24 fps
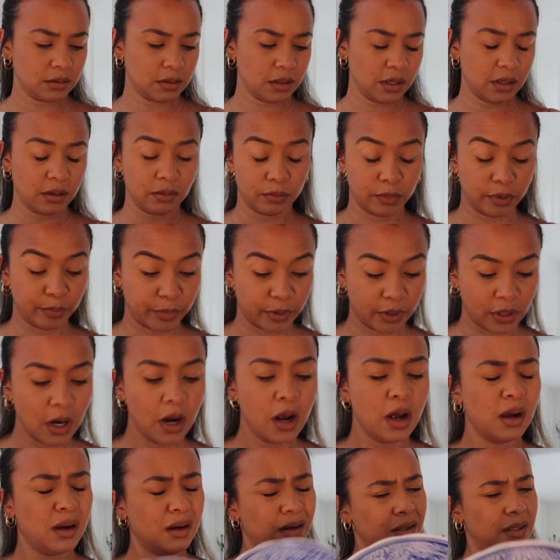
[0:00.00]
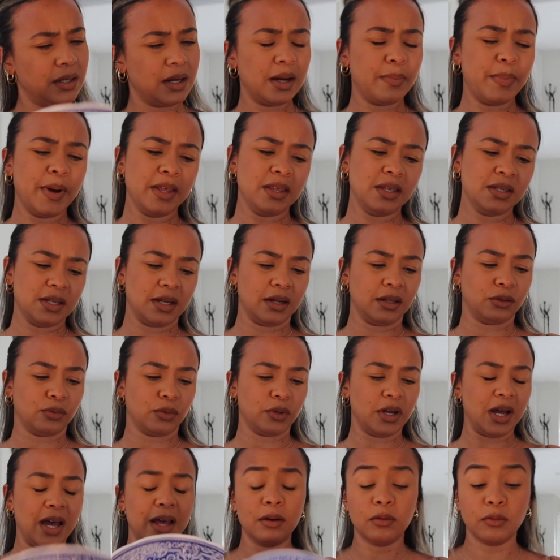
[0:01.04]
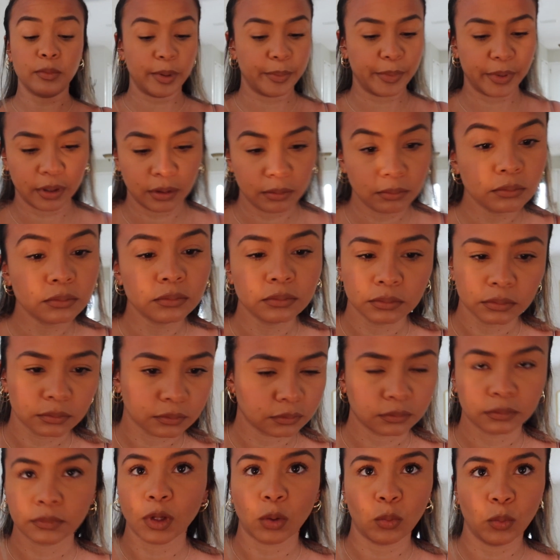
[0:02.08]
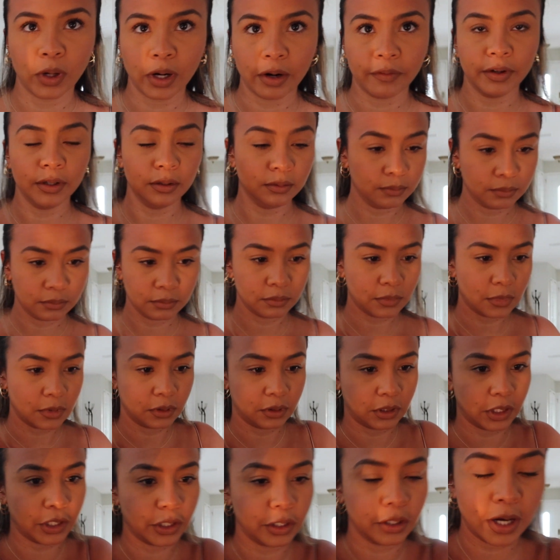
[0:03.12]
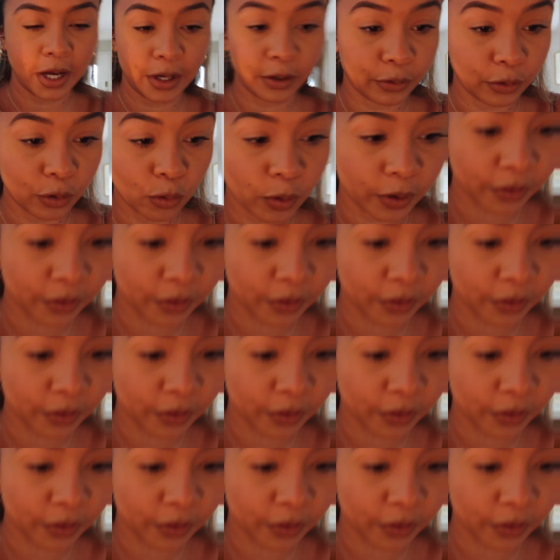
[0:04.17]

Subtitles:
I don't remember. Or did I buy these out of three? I don't remember. Whatever. I don't know